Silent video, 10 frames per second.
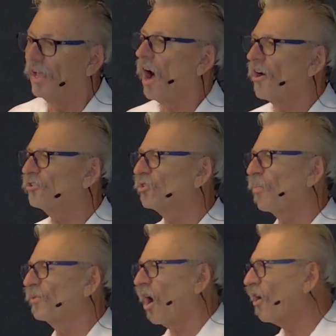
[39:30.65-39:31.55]
Our,
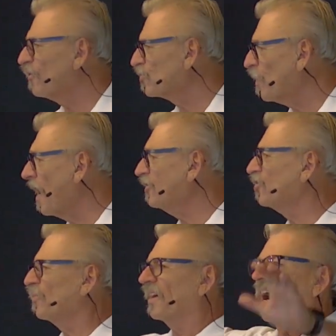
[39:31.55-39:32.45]
our response
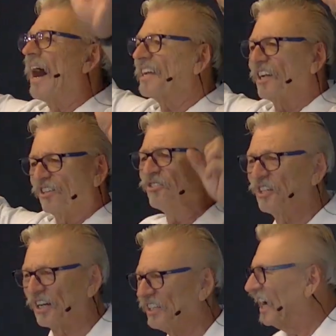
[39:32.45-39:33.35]
should be,
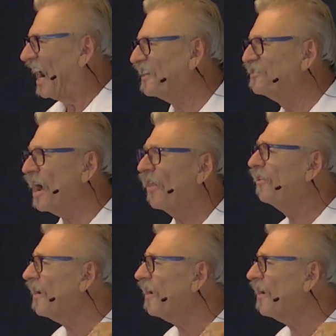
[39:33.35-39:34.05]
hallelujah. Another